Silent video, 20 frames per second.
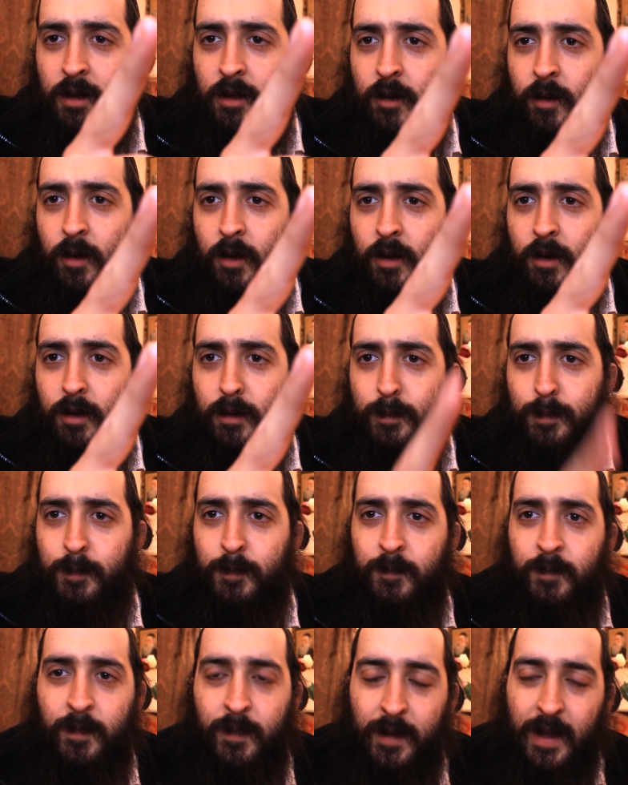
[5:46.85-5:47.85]
the
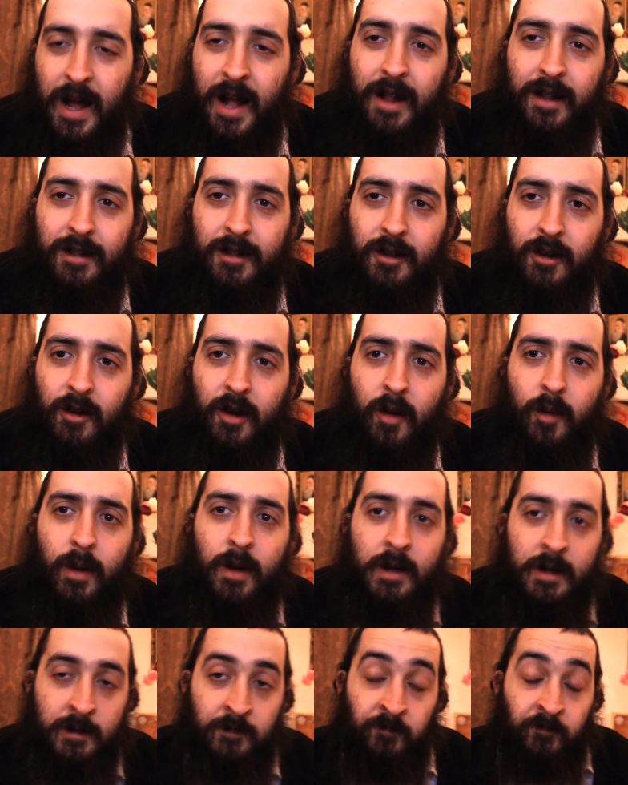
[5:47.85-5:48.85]
Alter
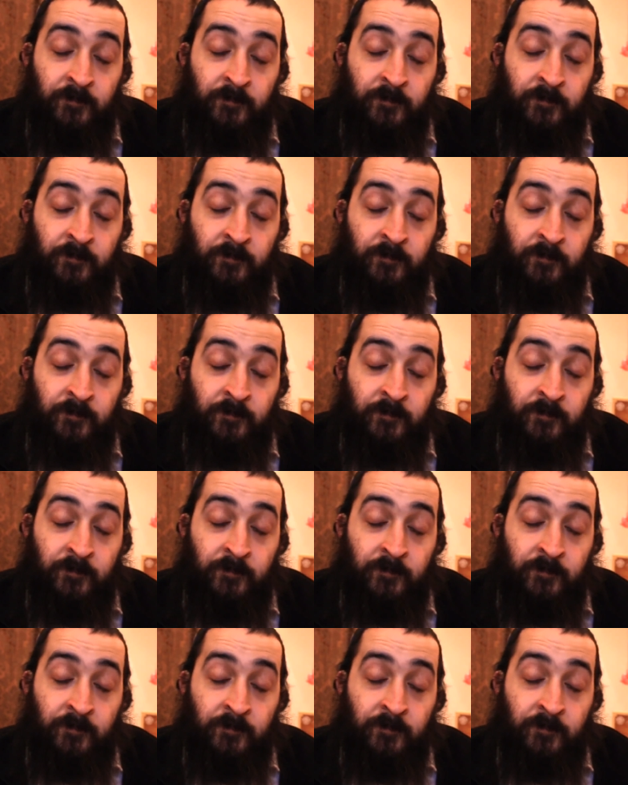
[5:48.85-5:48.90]
Rebbe.